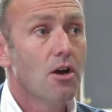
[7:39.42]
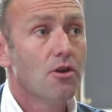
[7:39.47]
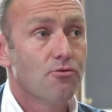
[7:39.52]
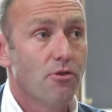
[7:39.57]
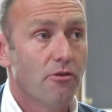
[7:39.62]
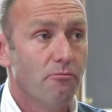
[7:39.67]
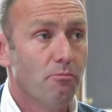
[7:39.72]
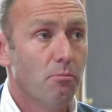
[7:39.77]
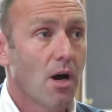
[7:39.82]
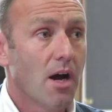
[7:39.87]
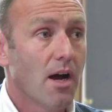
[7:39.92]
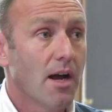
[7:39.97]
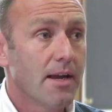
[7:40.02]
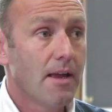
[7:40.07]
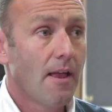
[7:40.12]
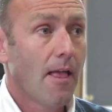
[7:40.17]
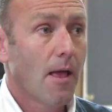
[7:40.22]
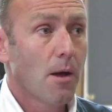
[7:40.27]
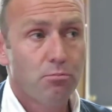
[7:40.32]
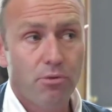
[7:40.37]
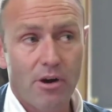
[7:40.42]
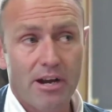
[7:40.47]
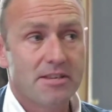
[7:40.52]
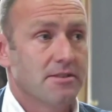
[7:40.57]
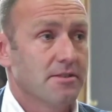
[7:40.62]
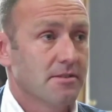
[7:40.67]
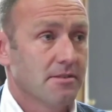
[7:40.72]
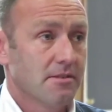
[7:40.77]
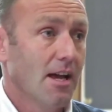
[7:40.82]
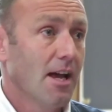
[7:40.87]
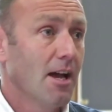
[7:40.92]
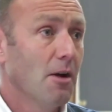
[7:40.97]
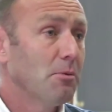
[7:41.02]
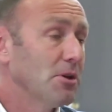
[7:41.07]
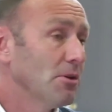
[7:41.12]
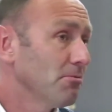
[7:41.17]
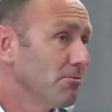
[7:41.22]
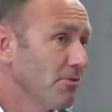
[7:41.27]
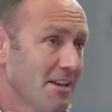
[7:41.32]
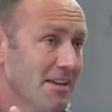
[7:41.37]
driven by Brexit. We
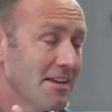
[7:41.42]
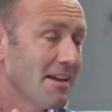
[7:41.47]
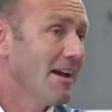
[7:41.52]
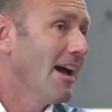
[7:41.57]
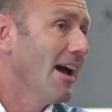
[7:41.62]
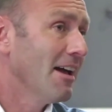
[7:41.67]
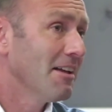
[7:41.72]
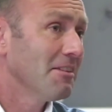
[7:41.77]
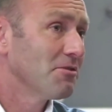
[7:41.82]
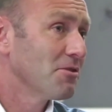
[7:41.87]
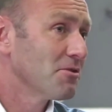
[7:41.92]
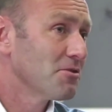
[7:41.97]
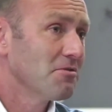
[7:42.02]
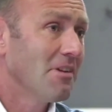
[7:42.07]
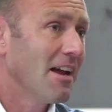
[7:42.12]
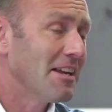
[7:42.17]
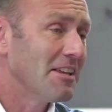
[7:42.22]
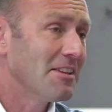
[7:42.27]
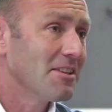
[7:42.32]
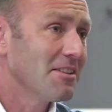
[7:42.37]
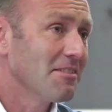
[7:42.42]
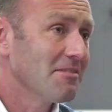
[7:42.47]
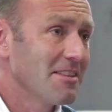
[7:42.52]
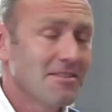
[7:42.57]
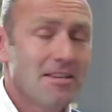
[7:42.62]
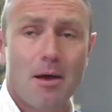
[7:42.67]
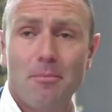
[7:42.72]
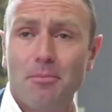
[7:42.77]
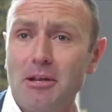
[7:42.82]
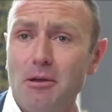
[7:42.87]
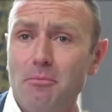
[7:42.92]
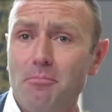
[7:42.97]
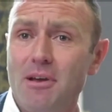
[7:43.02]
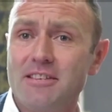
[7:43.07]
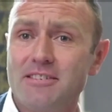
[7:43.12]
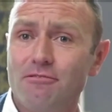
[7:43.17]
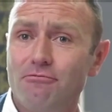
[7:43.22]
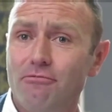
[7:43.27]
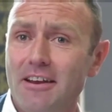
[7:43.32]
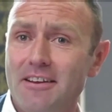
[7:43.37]
don't think there's anything that's happening in
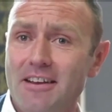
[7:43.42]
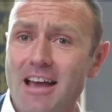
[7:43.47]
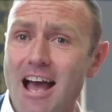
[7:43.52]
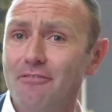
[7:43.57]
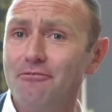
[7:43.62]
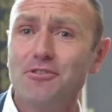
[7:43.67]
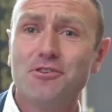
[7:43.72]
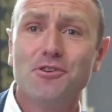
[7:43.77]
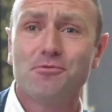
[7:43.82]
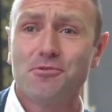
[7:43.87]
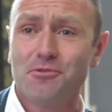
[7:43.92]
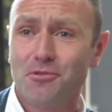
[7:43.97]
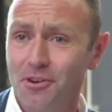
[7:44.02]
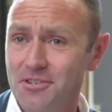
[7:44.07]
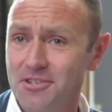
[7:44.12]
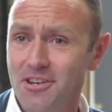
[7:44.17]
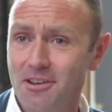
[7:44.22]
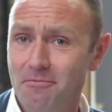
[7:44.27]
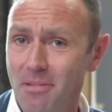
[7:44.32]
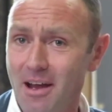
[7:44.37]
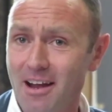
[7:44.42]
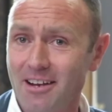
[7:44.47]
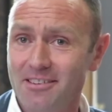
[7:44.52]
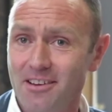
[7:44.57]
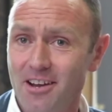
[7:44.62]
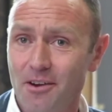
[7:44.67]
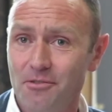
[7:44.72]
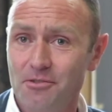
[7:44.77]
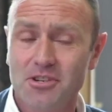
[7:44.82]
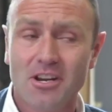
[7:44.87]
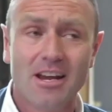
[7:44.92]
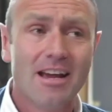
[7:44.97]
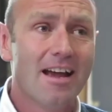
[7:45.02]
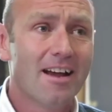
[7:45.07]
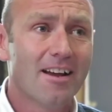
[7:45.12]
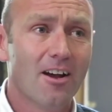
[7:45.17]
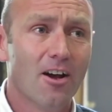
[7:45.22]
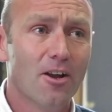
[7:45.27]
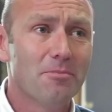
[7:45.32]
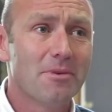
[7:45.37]
Pennsylvania Avenue is going to impact the Irish
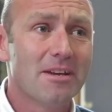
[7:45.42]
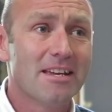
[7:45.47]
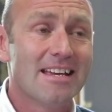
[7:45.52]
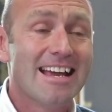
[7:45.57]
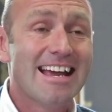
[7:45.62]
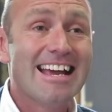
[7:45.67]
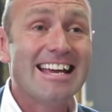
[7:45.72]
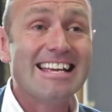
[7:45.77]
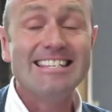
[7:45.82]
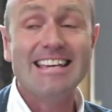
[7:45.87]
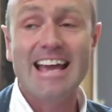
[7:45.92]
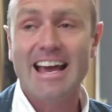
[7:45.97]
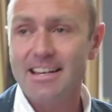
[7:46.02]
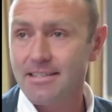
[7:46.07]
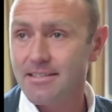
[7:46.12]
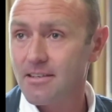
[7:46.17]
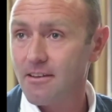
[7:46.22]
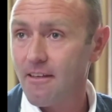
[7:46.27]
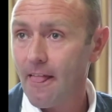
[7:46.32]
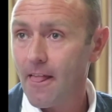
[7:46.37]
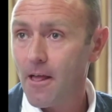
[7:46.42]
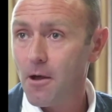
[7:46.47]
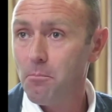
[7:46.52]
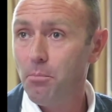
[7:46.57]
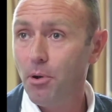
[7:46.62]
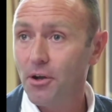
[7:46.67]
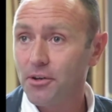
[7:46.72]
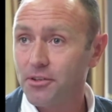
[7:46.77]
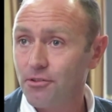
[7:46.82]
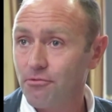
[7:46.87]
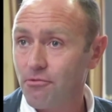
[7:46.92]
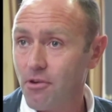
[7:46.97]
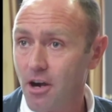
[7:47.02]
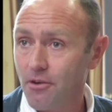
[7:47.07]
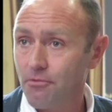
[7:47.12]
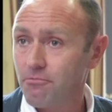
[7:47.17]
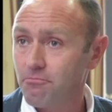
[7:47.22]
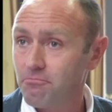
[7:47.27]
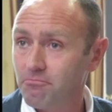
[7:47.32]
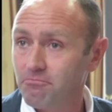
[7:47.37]
economy yet, but there
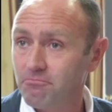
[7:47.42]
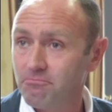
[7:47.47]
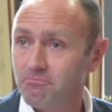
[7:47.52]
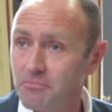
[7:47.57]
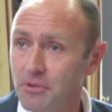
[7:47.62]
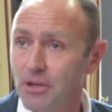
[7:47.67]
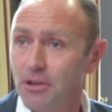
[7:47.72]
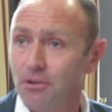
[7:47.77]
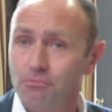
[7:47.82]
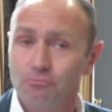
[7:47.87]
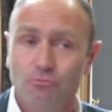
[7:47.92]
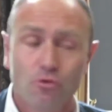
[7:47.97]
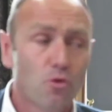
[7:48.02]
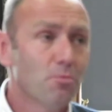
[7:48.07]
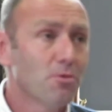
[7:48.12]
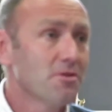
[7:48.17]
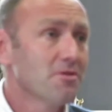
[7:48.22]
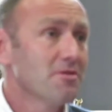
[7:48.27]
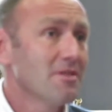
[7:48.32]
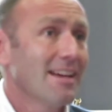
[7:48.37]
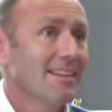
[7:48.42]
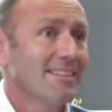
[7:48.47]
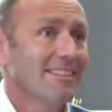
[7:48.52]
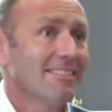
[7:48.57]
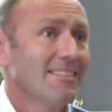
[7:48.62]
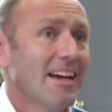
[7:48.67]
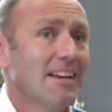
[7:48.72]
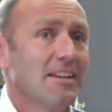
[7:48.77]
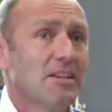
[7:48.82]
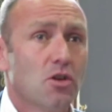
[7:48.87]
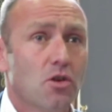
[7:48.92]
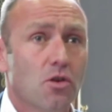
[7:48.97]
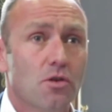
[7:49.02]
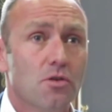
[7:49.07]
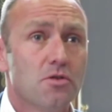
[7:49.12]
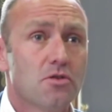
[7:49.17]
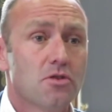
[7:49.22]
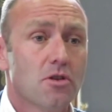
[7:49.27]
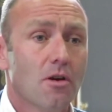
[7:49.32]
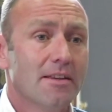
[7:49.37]
are, you know, rumours that it
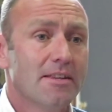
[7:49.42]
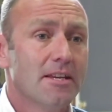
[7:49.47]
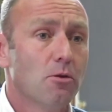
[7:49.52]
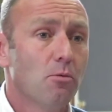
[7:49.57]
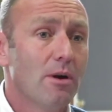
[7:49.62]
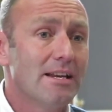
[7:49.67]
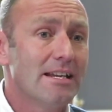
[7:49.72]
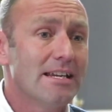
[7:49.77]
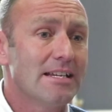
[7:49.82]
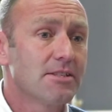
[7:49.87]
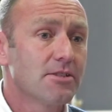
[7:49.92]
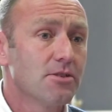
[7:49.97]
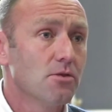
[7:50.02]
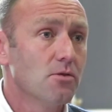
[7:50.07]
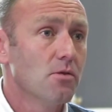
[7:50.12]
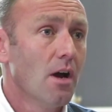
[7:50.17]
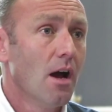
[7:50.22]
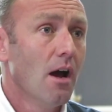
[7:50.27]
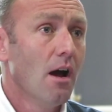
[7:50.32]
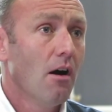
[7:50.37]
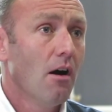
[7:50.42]
could. So I think we need to